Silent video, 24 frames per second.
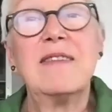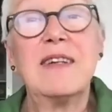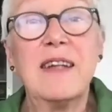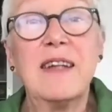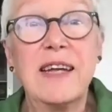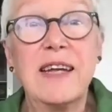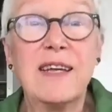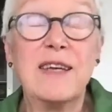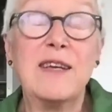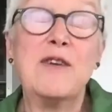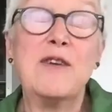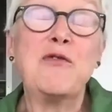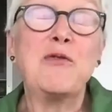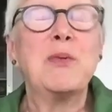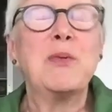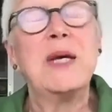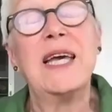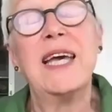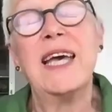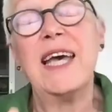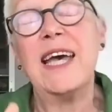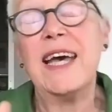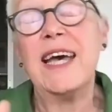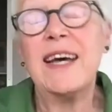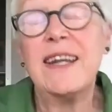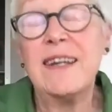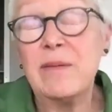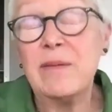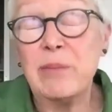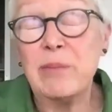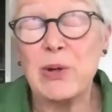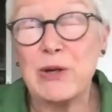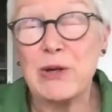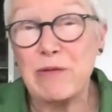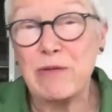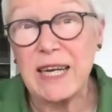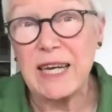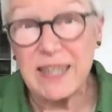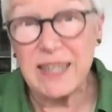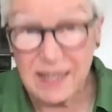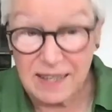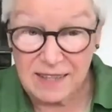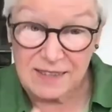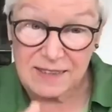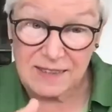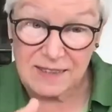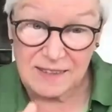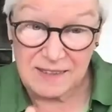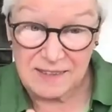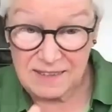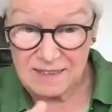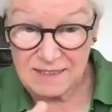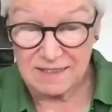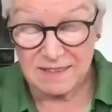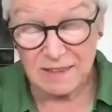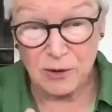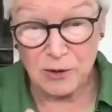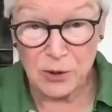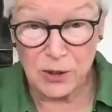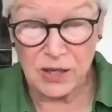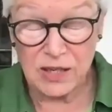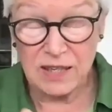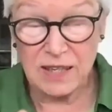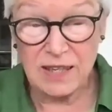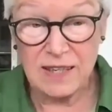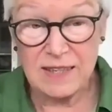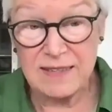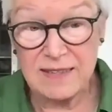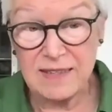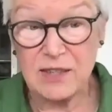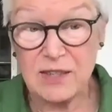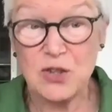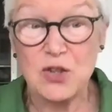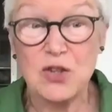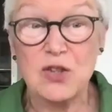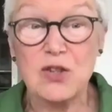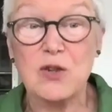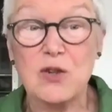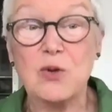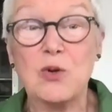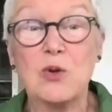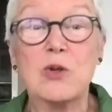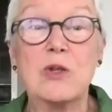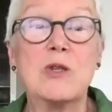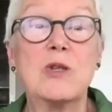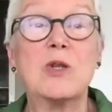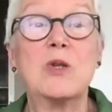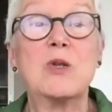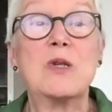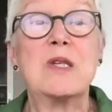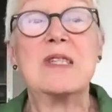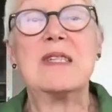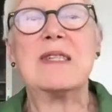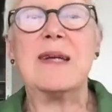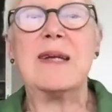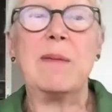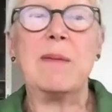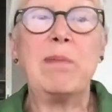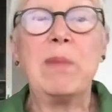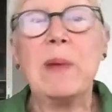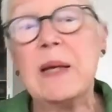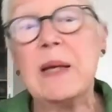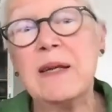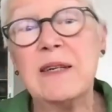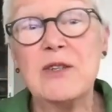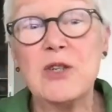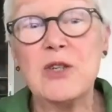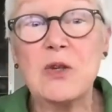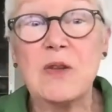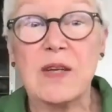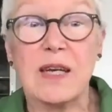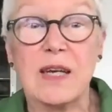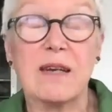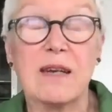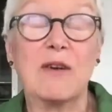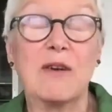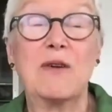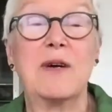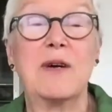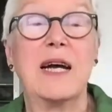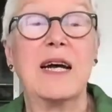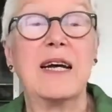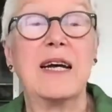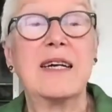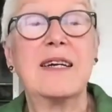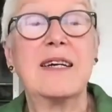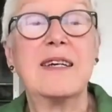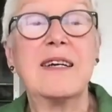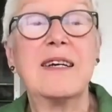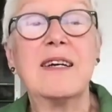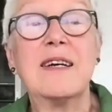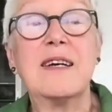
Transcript: like if we had more radical organization, you could sort of step into that crack.